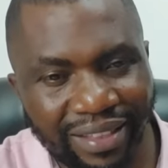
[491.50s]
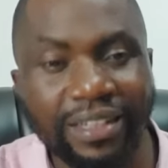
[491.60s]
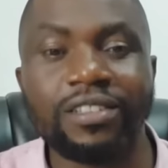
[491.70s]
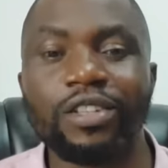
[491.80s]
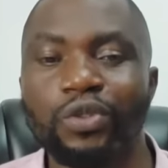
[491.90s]

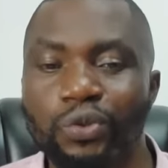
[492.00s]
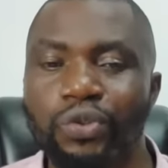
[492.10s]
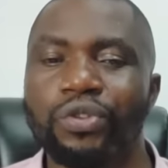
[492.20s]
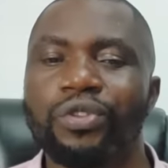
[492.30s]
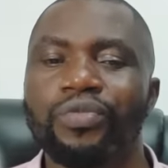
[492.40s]
That is the
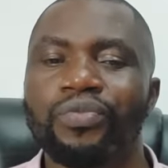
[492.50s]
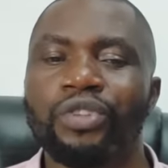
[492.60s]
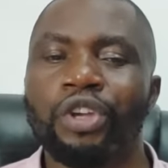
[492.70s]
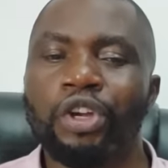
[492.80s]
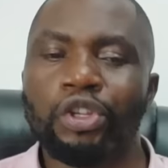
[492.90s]
truth.
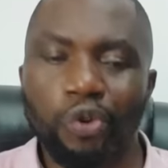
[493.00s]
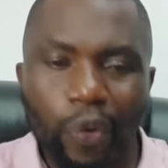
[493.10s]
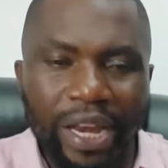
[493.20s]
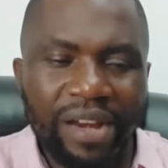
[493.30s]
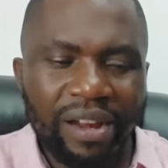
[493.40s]
So
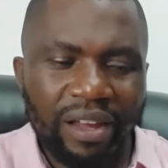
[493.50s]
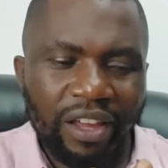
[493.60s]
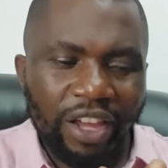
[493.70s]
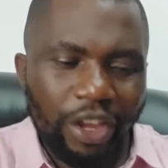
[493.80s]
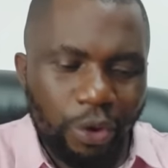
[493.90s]
when
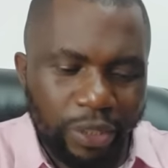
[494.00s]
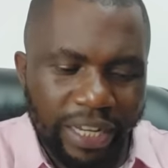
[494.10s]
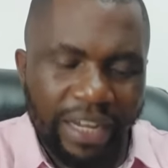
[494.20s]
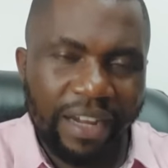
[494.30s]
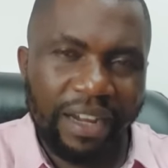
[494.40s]
you
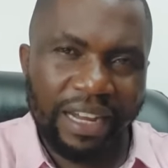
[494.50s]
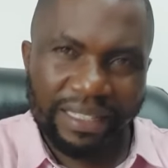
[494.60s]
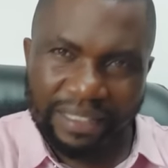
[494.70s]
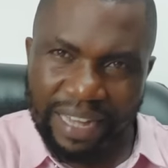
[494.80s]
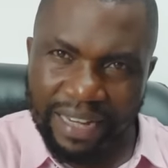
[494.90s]
take a
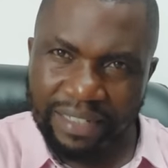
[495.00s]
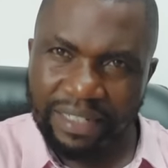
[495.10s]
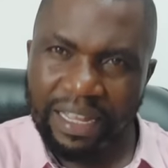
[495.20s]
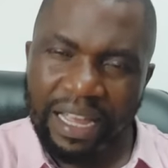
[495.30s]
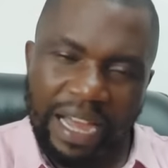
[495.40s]
stand,
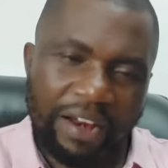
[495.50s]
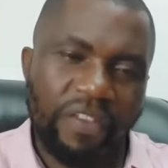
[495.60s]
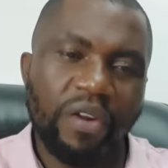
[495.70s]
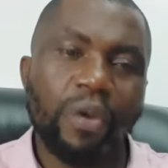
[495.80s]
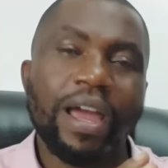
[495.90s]
and
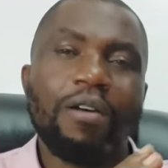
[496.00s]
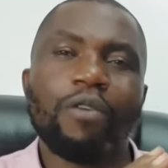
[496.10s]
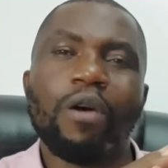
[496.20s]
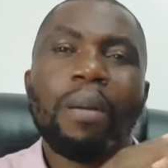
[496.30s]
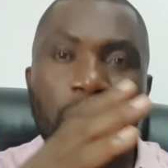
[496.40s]
then we
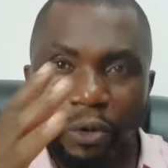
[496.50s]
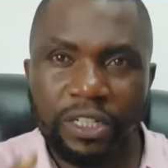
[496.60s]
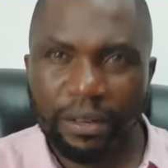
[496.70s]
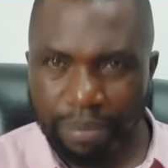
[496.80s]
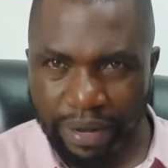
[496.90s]
have our
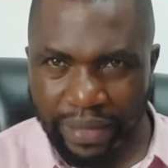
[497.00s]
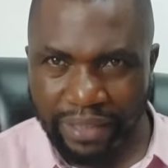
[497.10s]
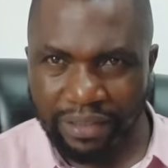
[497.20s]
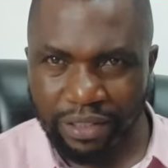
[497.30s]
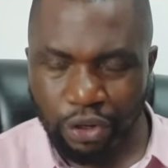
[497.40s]
Muslim
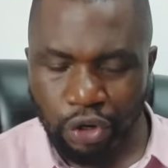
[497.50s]
brothers